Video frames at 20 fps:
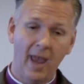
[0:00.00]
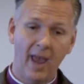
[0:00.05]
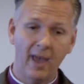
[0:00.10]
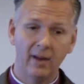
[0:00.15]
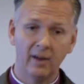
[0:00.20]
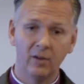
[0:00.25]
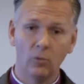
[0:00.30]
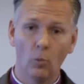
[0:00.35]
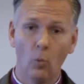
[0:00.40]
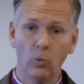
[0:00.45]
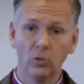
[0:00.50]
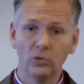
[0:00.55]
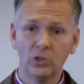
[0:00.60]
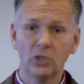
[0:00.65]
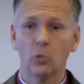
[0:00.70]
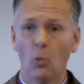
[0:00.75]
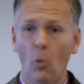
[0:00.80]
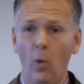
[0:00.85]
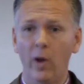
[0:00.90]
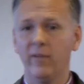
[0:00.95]
And
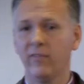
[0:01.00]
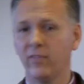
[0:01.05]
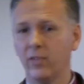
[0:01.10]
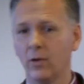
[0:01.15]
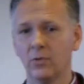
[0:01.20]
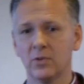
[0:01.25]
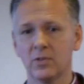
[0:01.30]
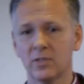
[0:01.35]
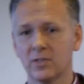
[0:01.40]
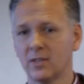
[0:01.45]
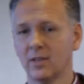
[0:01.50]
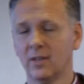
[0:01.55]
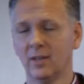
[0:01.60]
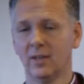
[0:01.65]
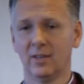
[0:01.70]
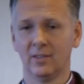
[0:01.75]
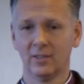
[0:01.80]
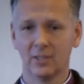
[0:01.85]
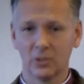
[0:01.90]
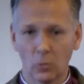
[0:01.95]
just one of those,
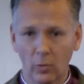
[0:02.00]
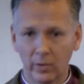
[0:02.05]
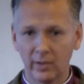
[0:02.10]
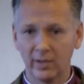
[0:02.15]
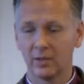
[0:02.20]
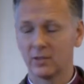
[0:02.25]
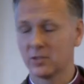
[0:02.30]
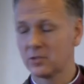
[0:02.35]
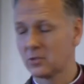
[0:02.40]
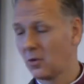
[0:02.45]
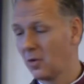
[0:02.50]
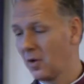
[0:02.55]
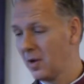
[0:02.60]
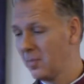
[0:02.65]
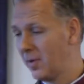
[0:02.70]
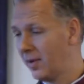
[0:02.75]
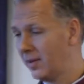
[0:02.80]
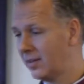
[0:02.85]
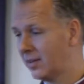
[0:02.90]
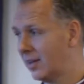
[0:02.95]
just one little
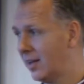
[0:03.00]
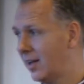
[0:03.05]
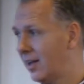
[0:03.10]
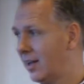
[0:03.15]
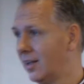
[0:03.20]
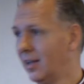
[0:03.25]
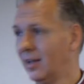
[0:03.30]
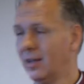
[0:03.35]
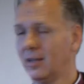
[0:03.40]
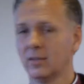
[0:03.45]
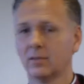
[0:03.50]
story, but uh,